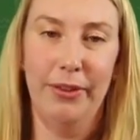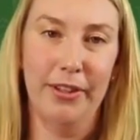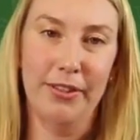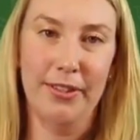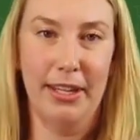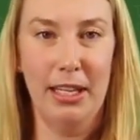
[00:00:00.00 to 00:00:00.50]

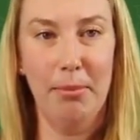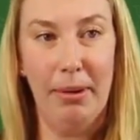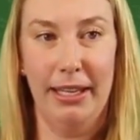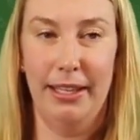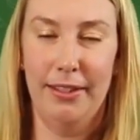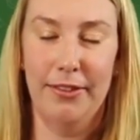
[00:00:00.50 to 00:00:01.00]
they're studying
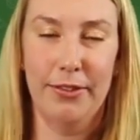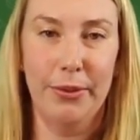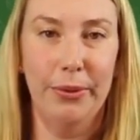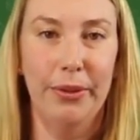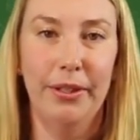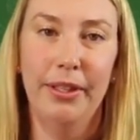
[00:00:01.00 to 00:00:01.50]
money in
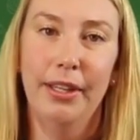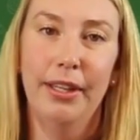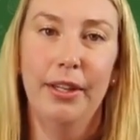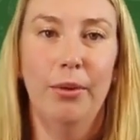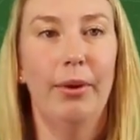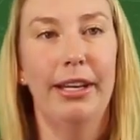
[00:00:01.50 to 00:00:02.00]
school,
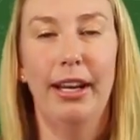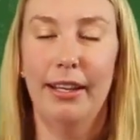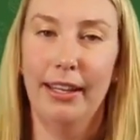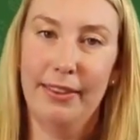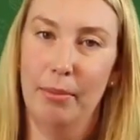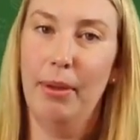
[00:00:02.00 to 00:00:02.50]
why
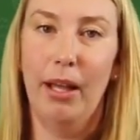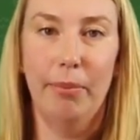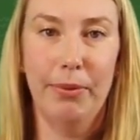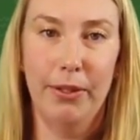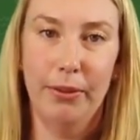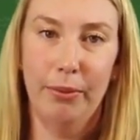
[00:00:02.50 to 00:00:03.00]
not let them
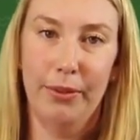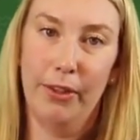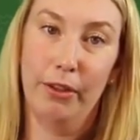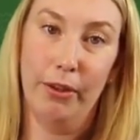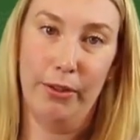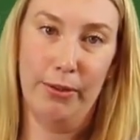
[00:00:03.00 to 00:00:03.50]
help you with
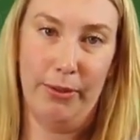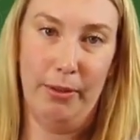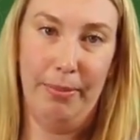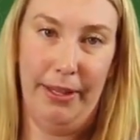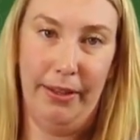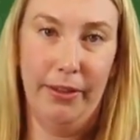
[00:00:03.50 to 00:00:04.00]
the
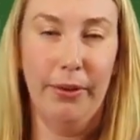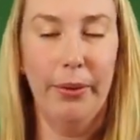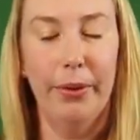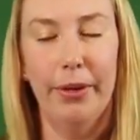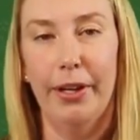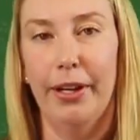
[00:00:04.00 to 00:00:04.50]
grocery bill?
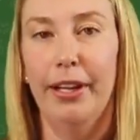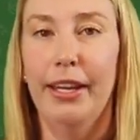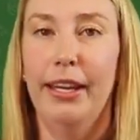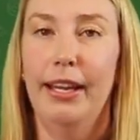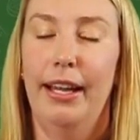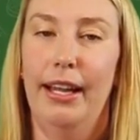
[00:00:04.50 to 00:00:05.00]
Or
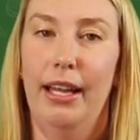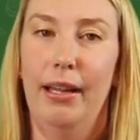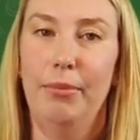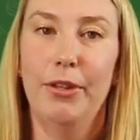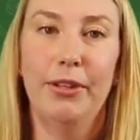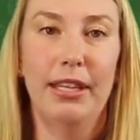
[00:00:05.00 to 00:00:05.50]

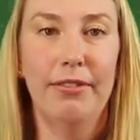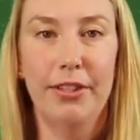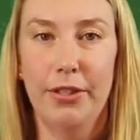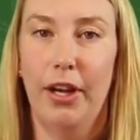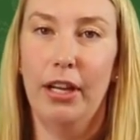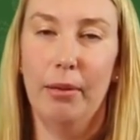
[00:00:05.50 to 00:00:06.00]
you could
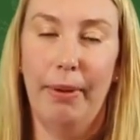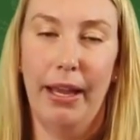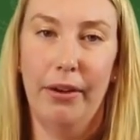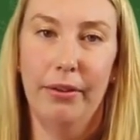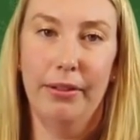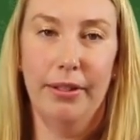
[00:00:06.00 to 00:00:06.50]
even talk
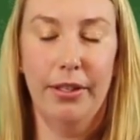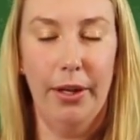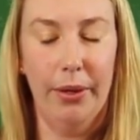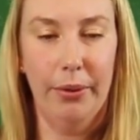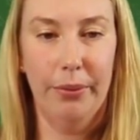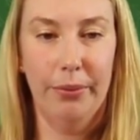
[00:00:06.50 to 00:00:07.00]
about,
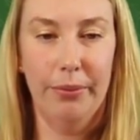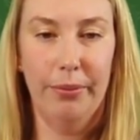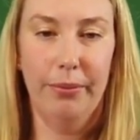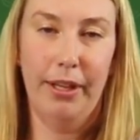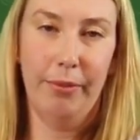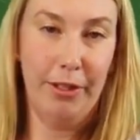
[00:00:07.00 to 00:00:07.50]

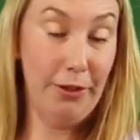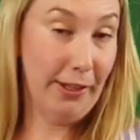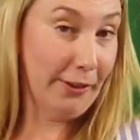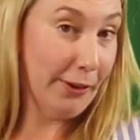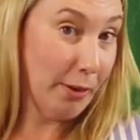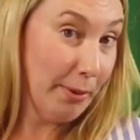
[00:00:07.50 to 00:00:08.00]
when you
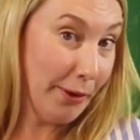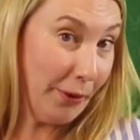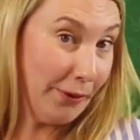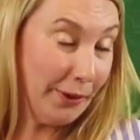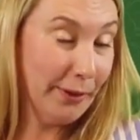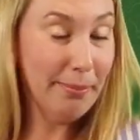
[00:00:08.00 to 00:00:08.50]
get a little bit
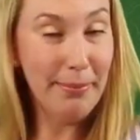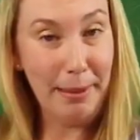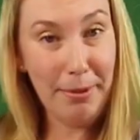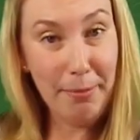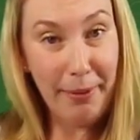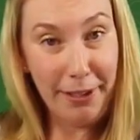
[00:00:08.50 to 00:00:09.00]
older,
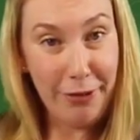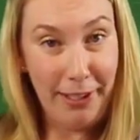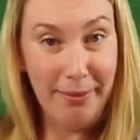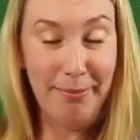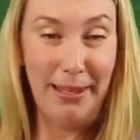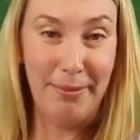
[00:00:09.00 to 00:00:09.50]
maybe
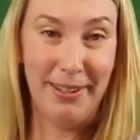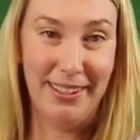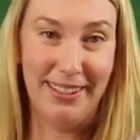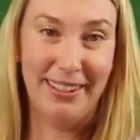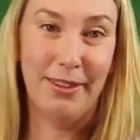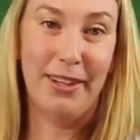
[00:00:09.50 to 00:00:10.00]
budget.
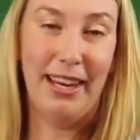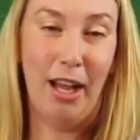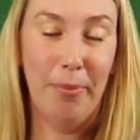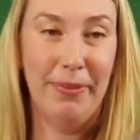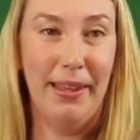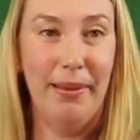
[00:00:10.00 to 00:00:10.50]
Maybe you can
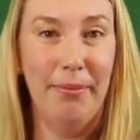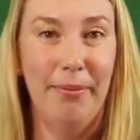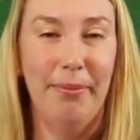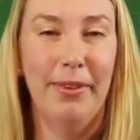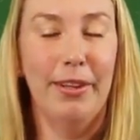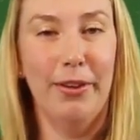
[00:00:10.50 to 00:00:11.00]
help
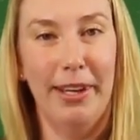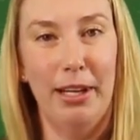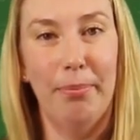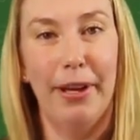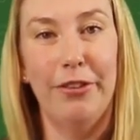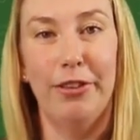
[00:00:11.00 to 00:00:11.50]
them
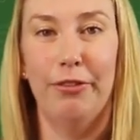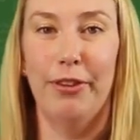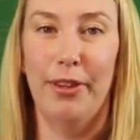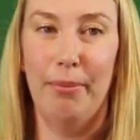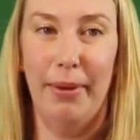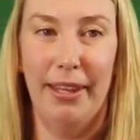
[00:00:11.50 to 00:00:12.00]
create a budget
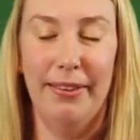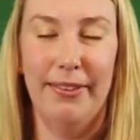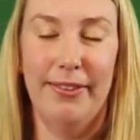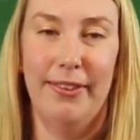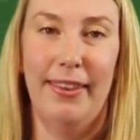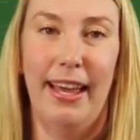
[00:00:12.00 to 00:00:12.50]
for the
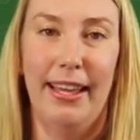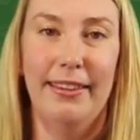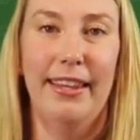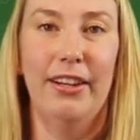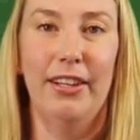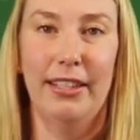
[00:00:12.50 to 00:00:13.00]
month so
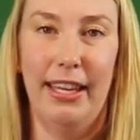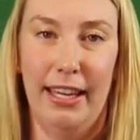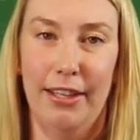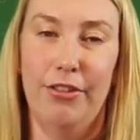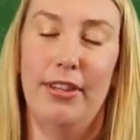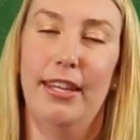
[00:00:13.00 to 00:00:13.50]
that they're
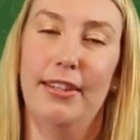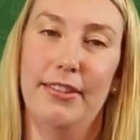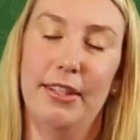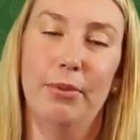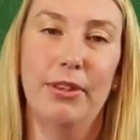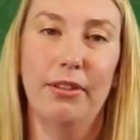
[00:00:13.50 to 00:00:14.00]
engaged and they
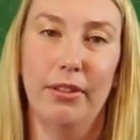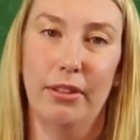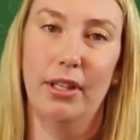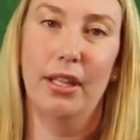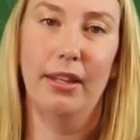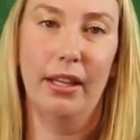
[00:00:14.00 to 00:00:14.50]
can see what they're
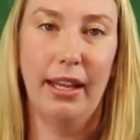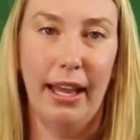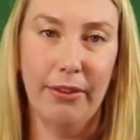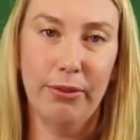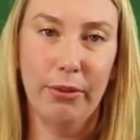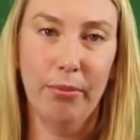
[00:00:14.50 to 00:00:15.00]
learning in the
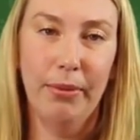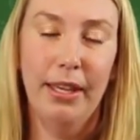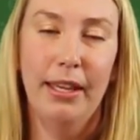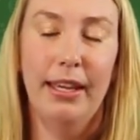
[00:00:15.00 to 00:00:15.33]
classroom